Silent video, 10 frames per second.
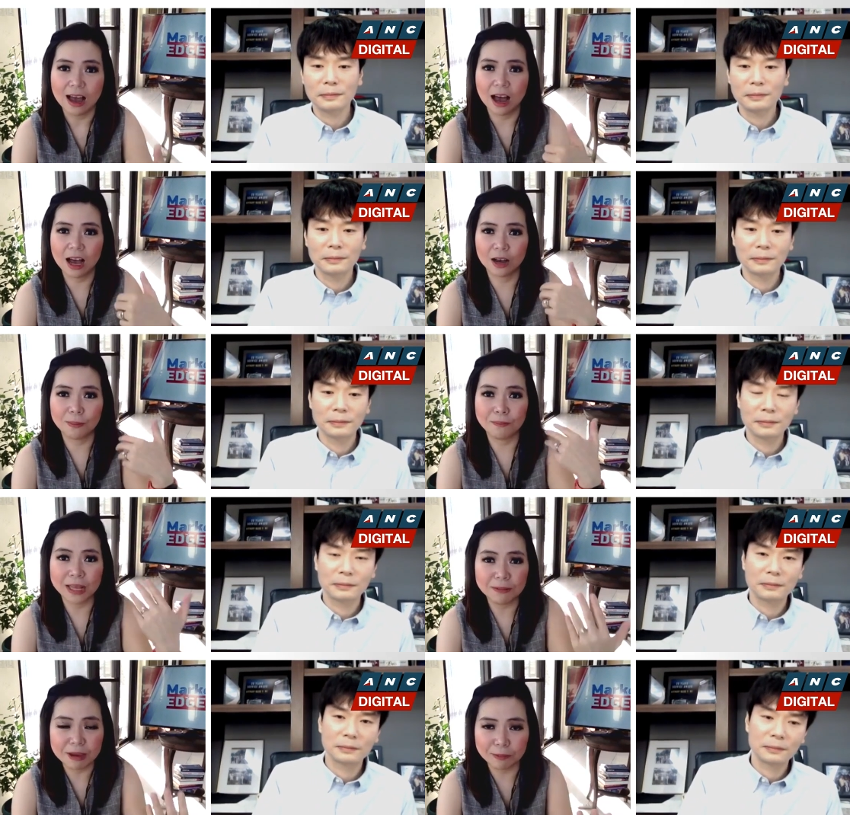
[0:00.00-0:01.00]
Speaker 1: Uh,
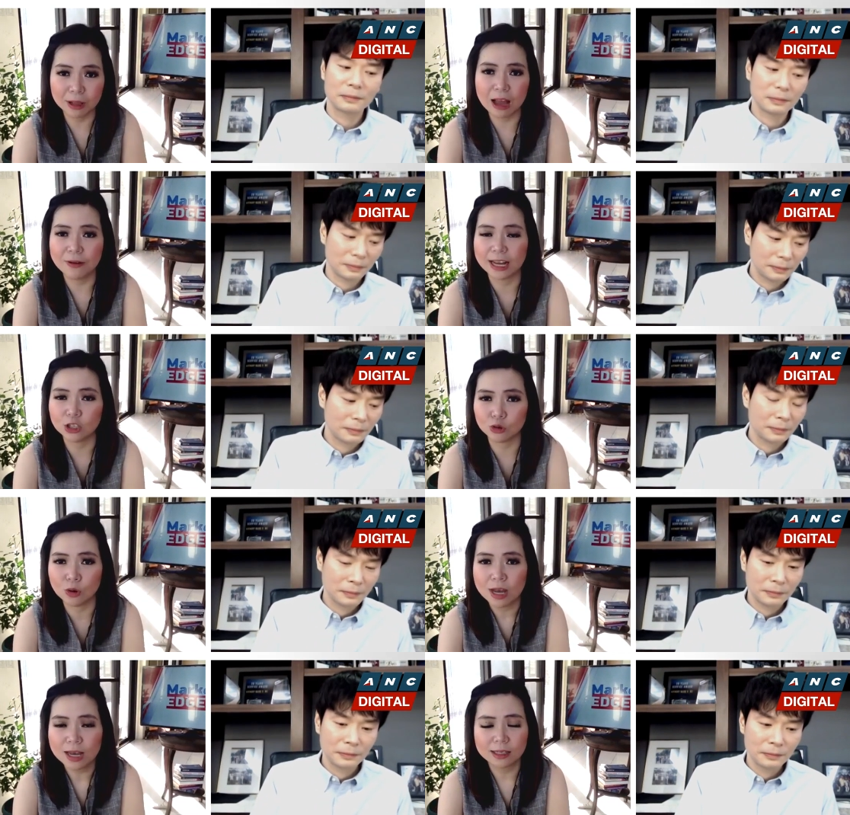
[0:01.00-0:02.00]
many people have had to
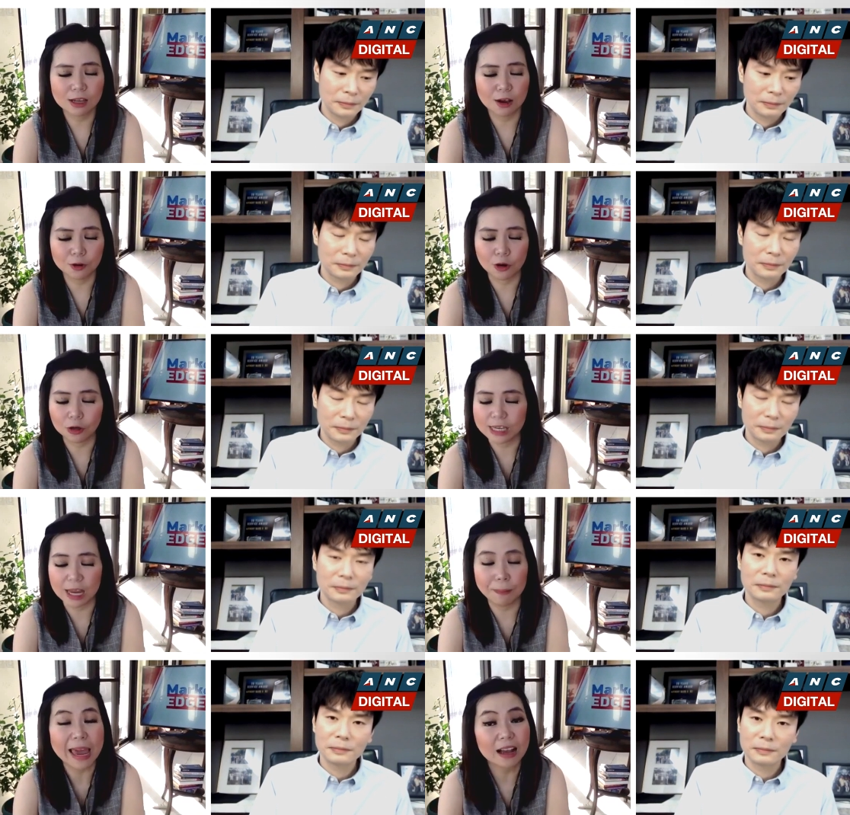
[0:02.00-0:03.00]
suffer or
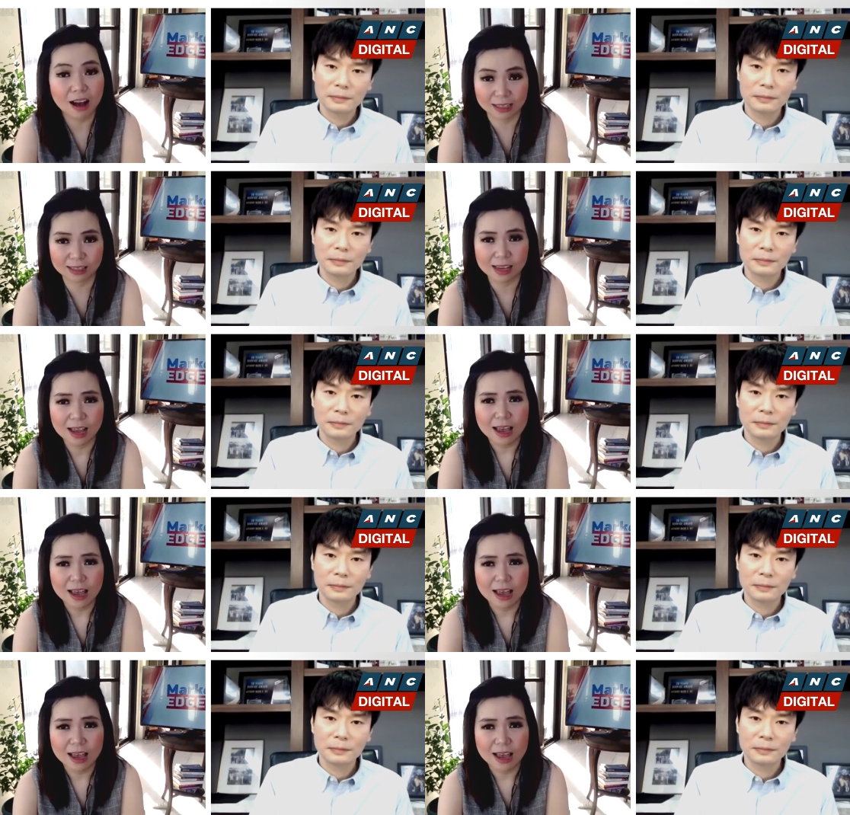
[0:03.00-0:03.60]
take pay cuts.